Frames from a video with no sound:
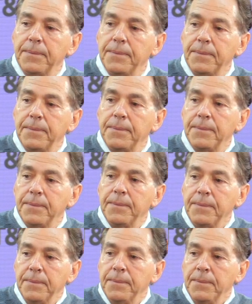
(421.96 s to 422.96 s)
Brown, and,
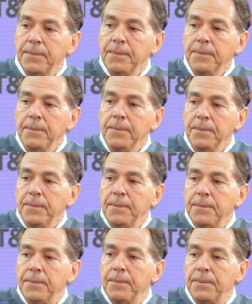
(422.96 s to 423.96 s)
and how much of an impact?
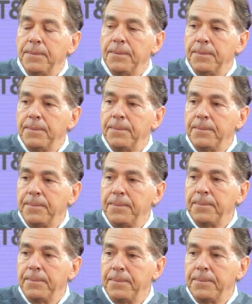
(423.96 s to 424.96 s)
I mean, Florida game
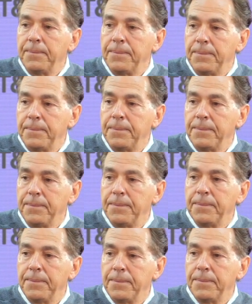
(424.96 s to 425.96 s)
comes to mind that he's
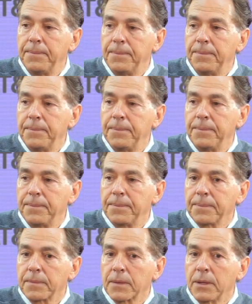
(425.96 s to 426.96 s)
really had a huge impact on some
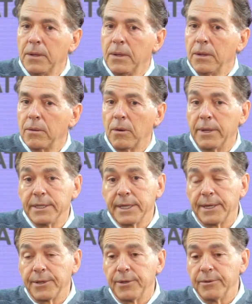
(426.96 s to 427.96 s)
of these games. Well, he's
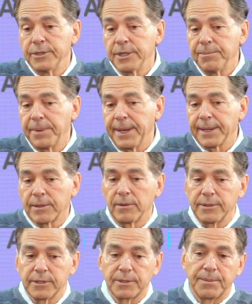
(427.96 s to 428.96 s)
had a huge impact on
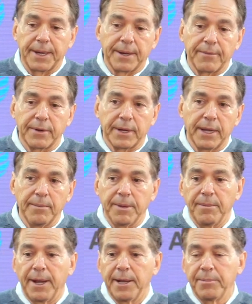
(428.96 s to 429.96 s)
just about every game, in
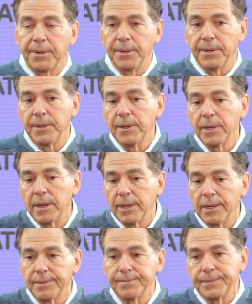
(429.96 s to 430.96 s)
my opinion.
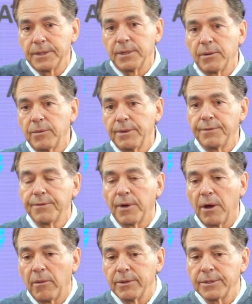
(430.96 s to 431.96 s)
Um, you know, we've
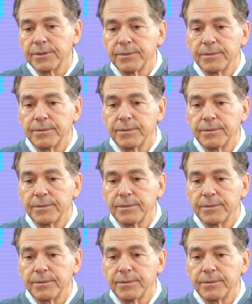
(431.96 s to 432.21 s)
always